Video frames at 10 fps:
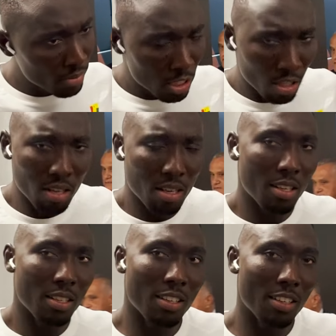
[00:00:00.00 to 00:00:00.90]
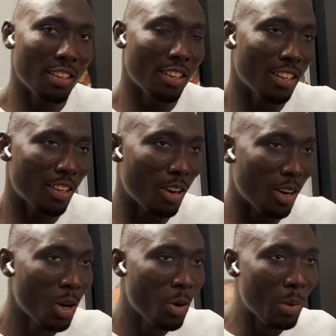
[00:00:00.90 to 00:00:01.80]
No.
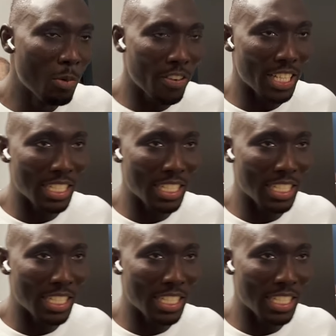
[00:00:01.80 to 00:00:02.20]
You move as a